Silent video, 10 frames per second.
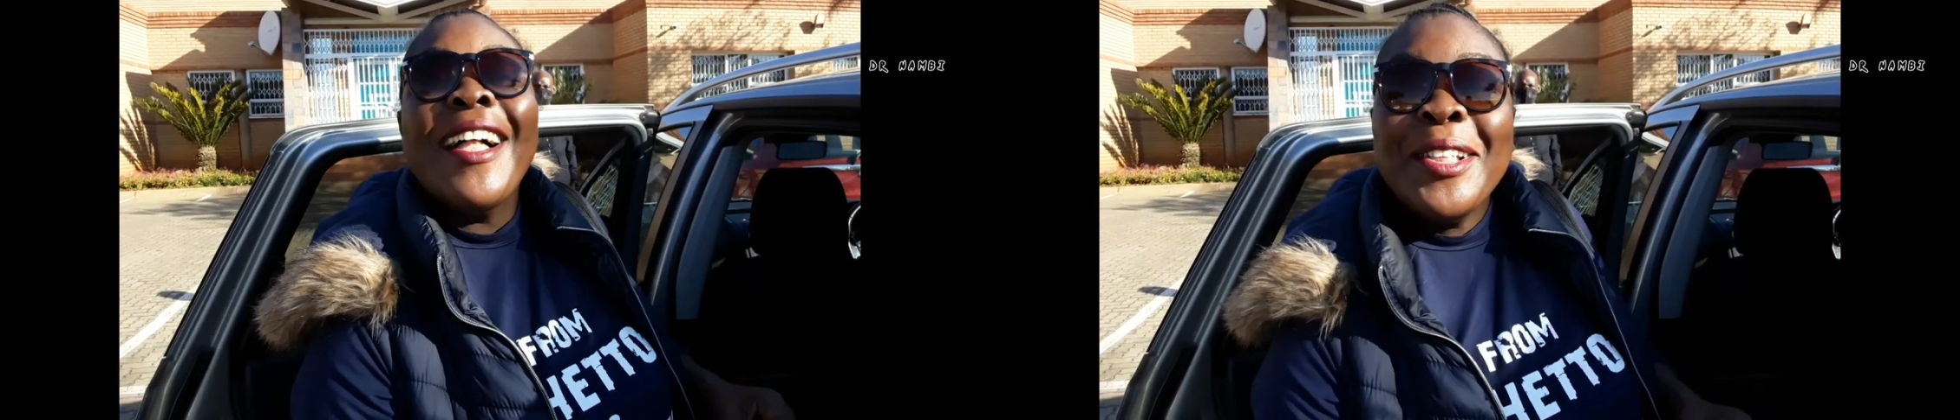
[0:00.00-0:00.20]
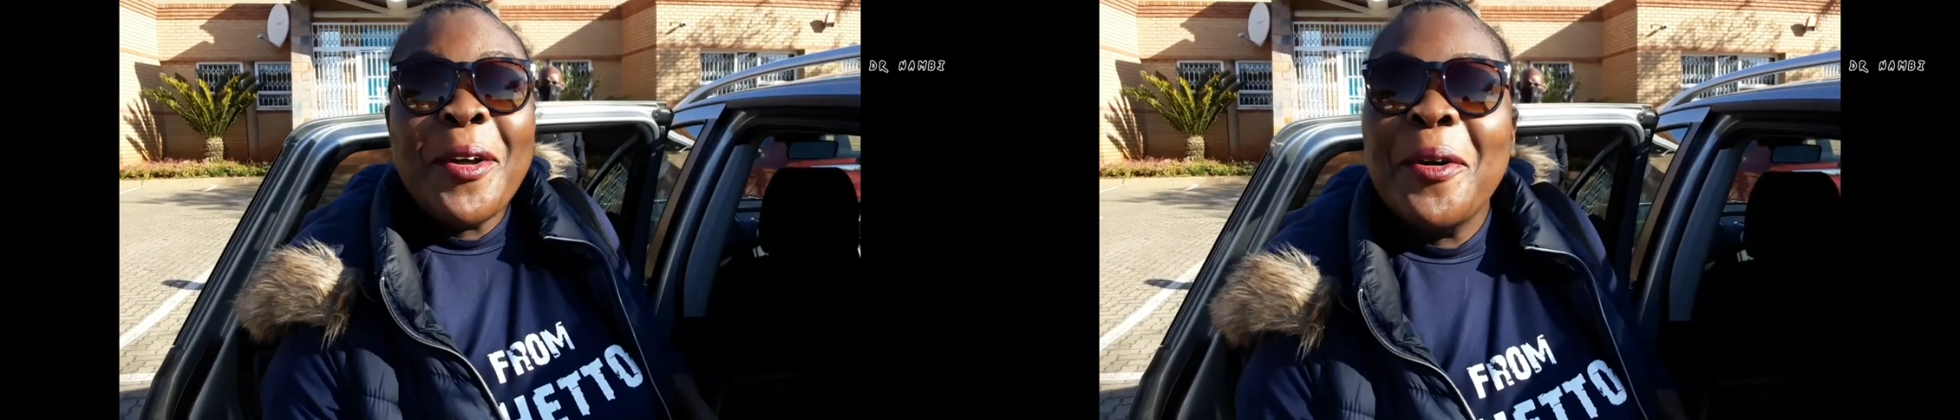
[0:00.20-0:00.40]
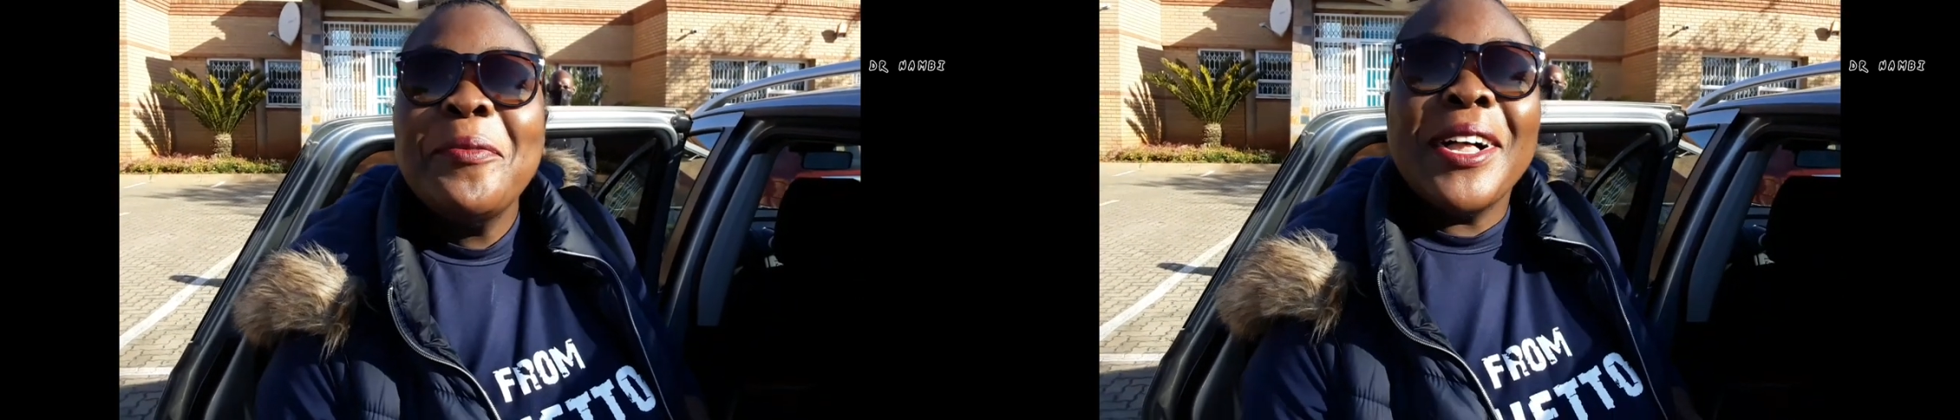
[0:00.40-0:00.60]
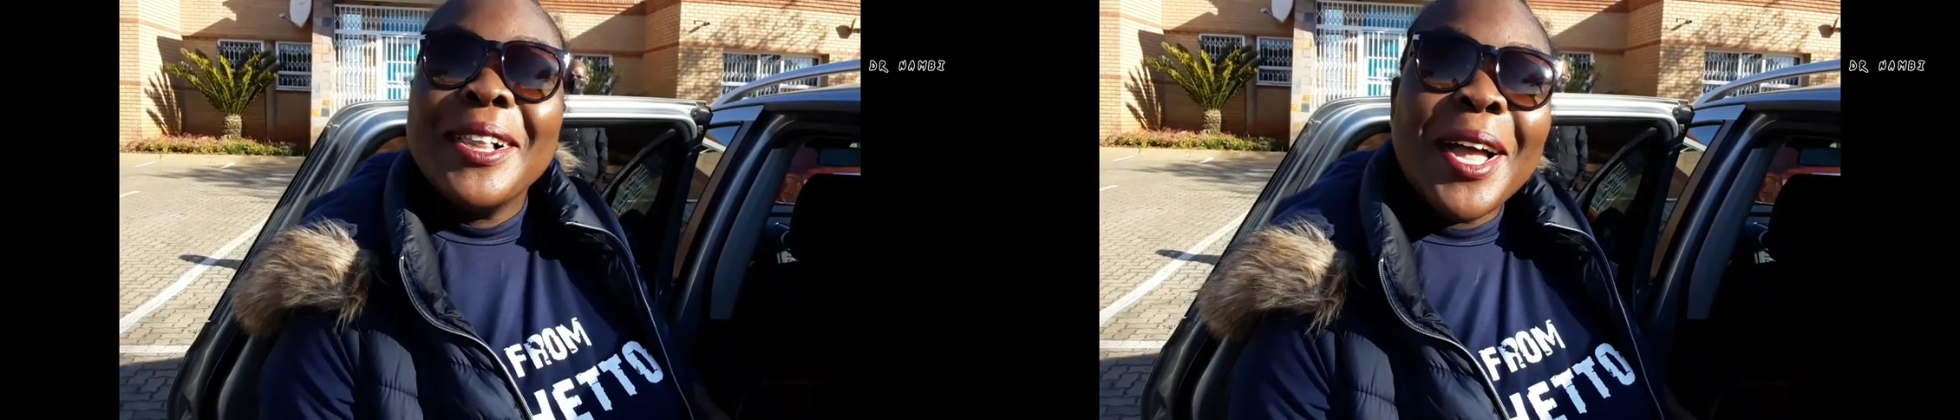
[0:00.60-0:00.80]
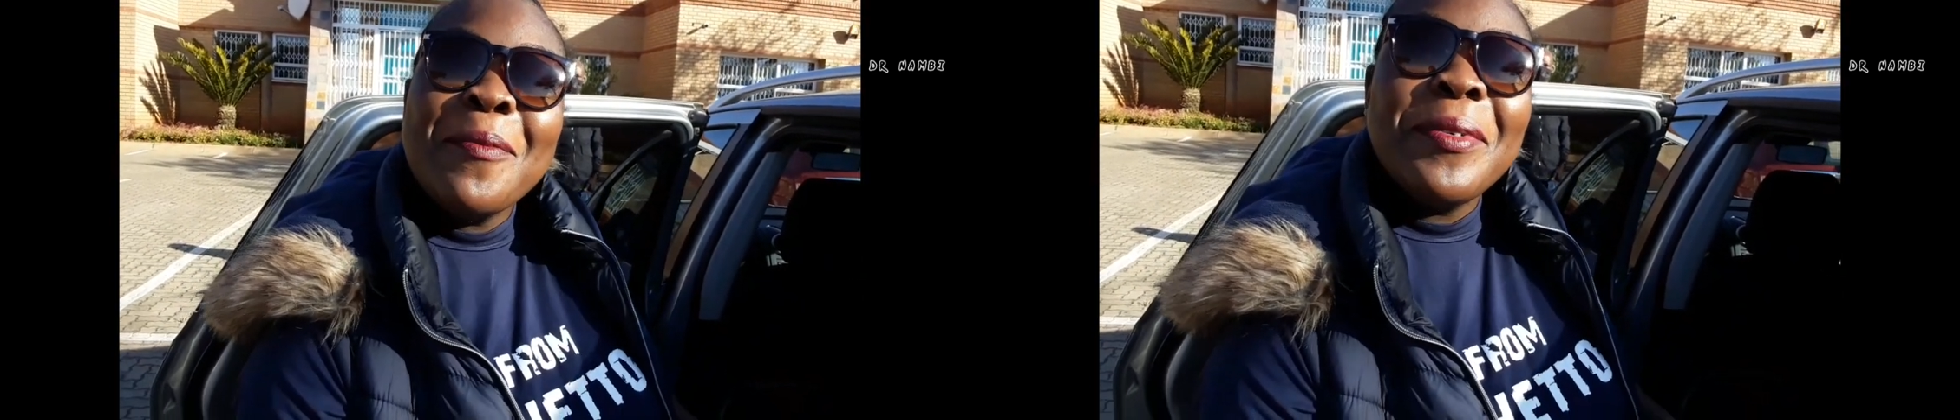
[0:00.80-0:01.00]
Hello,
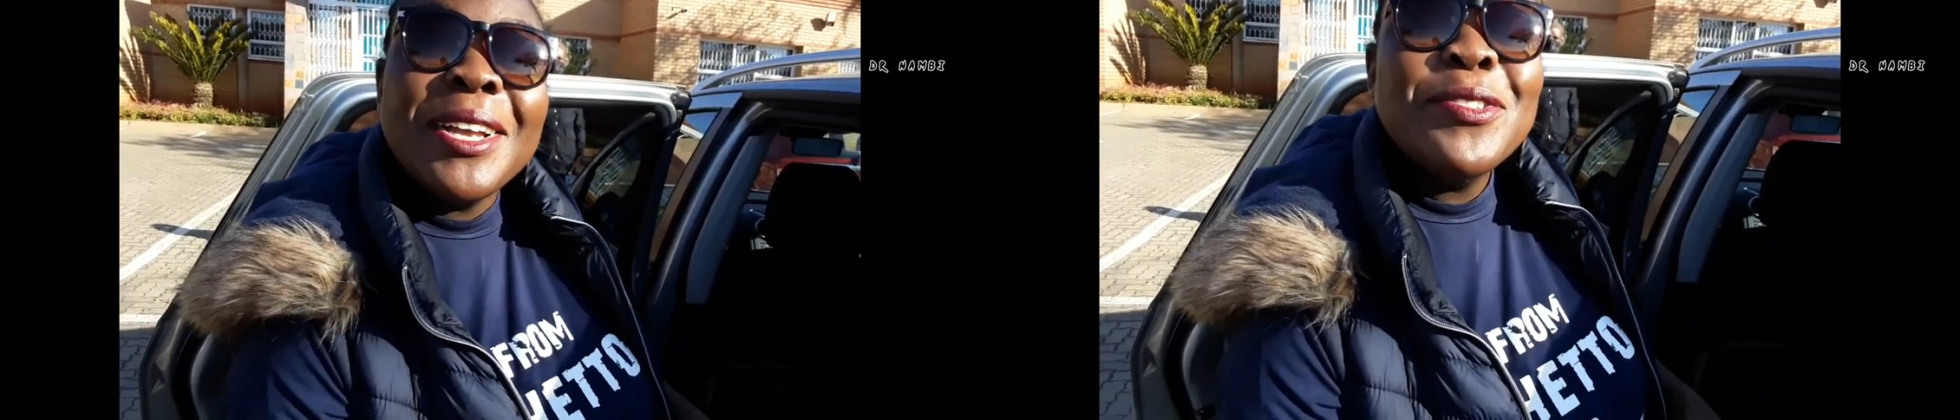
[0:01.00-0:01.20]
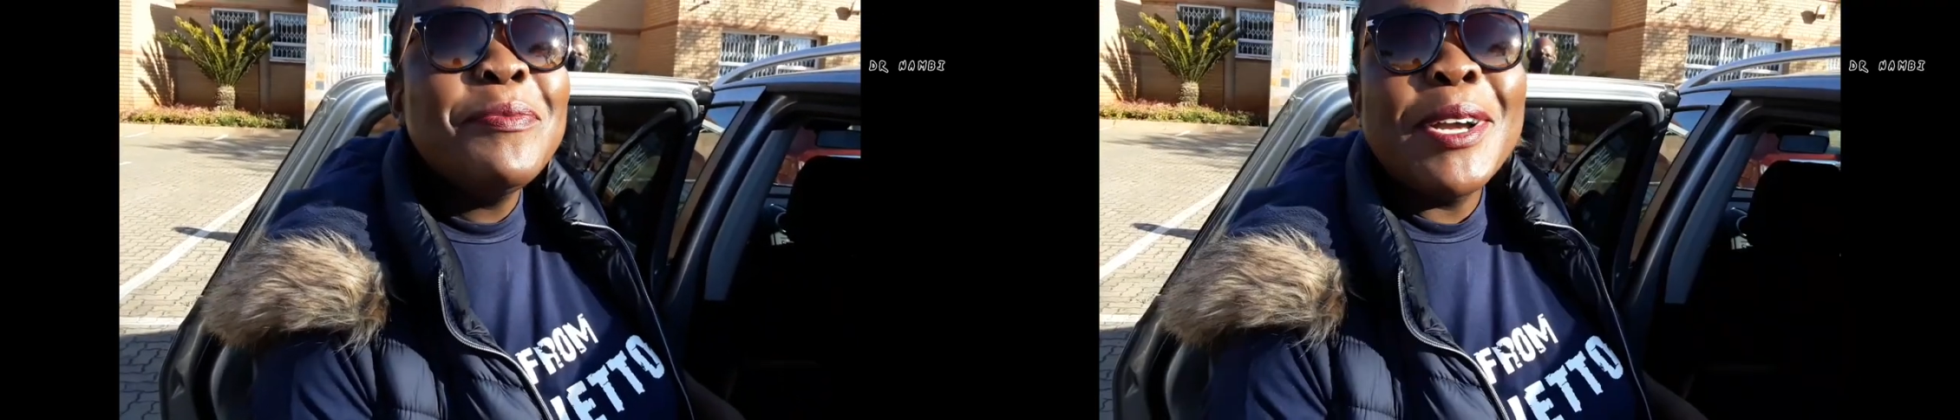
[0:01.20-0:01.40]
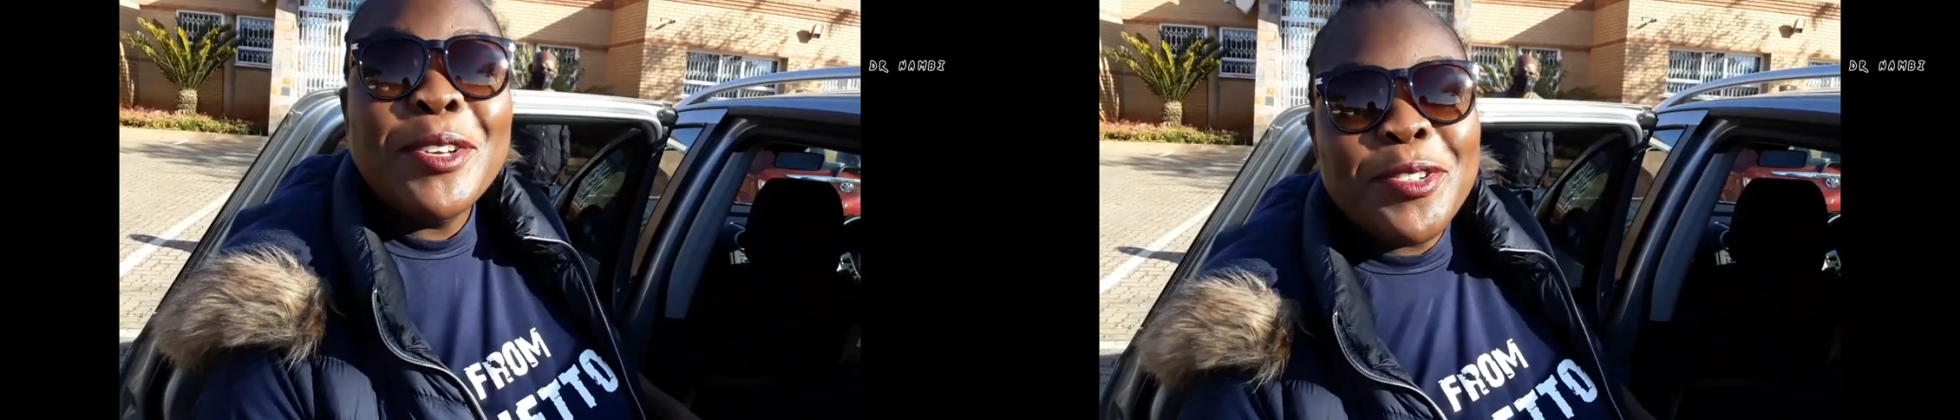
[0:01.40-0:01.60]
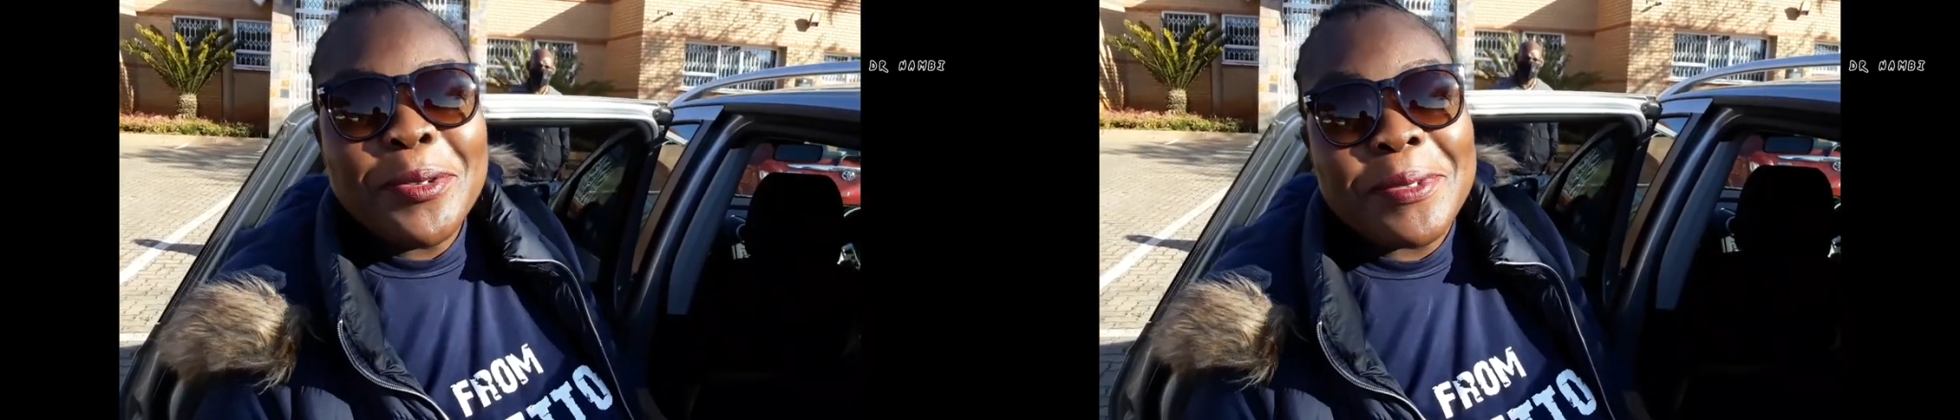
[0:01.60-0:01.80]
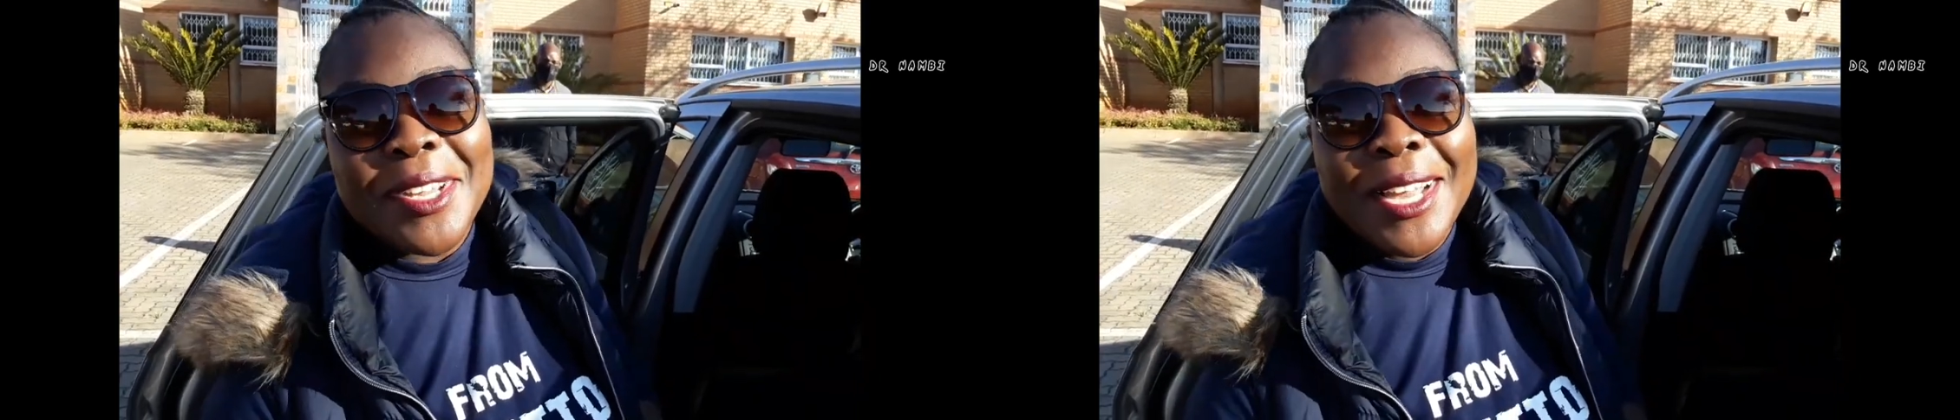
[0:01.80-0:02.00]
welcome back to my
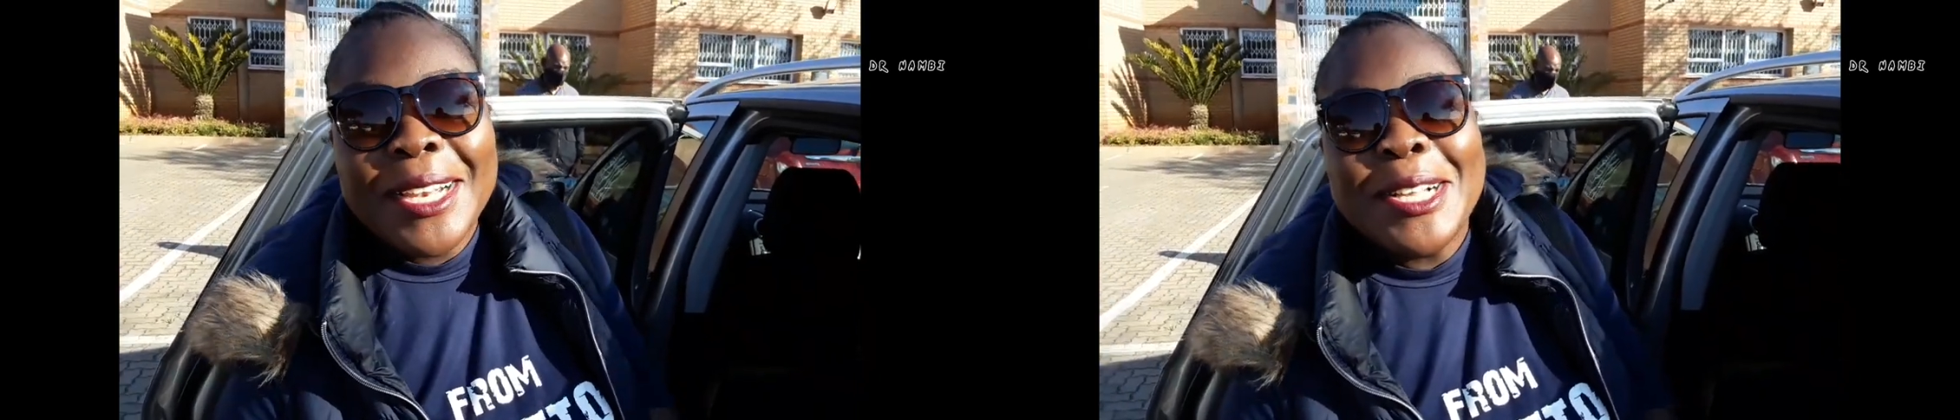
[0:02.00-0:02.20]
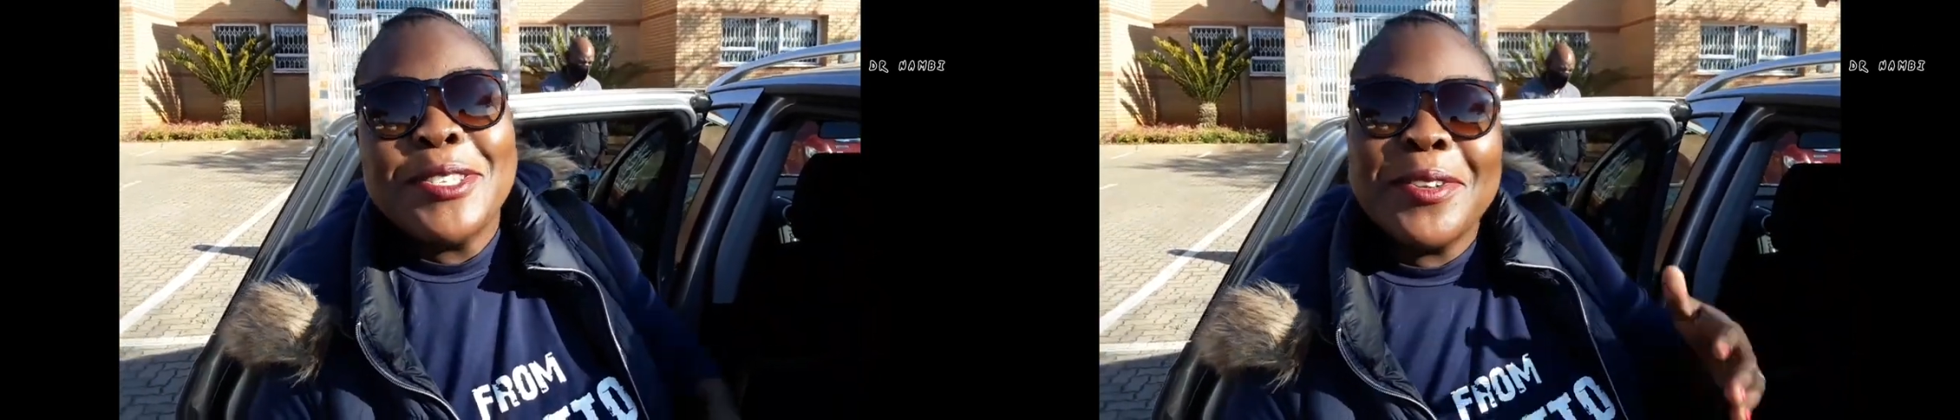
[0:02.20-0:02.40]
YouTube channel.